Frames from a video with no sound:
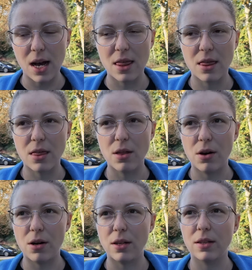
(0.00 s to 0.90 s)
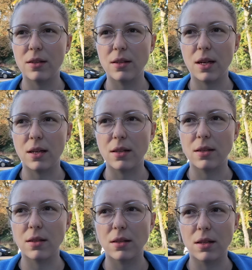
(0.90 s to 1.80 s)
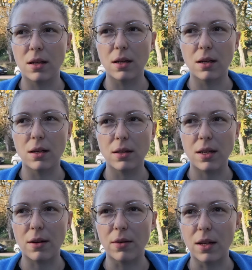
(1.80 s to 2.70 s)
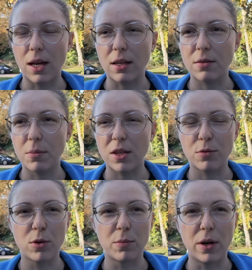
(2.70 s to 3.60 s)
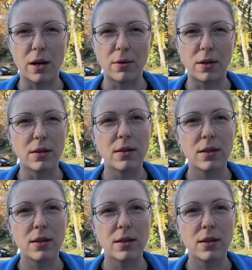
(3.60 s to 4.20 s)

I thought that the devil has much more power.